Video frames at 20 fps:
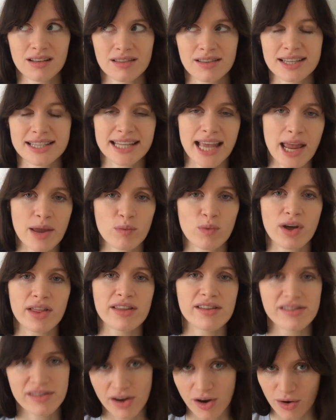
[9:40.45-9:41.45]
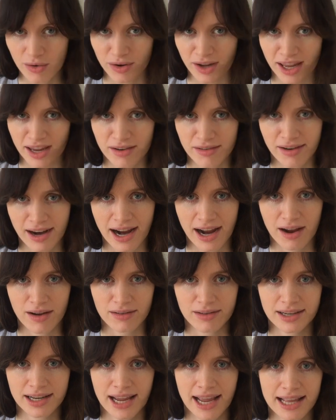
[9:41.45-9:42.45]
the same weather the whole year
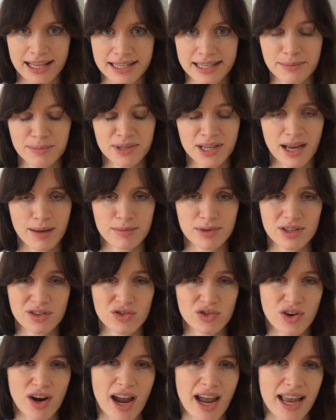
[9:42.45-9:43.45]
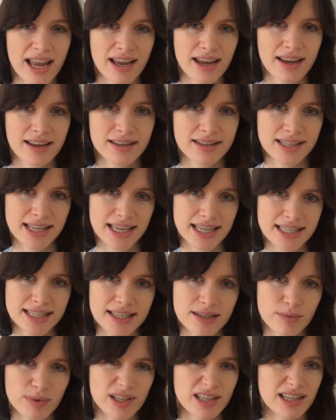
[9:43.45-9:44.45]
round, and sometimes it's dry
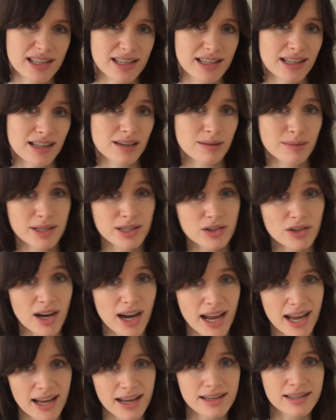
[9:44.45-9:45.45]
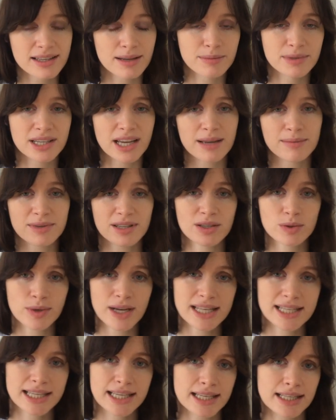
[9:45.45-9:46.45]
season, which is a little bit drier, sometimes it's
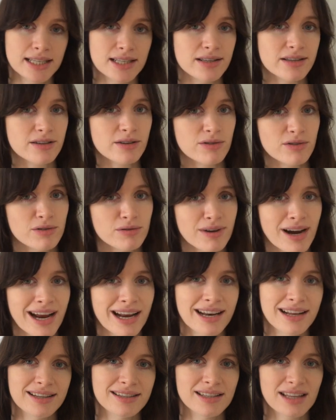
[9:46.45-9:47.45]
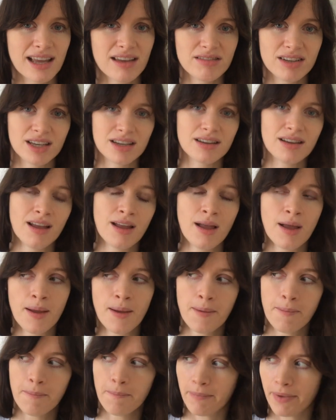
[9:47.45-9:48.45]
wet season, so the rain is heavier.
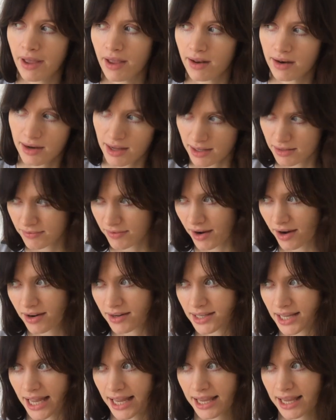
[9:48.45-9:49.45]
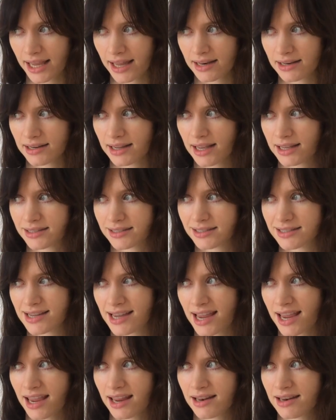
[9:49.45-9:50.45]
But as far as I can
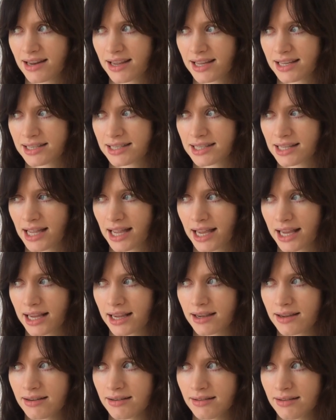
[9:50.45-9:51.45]
ascertain, it's like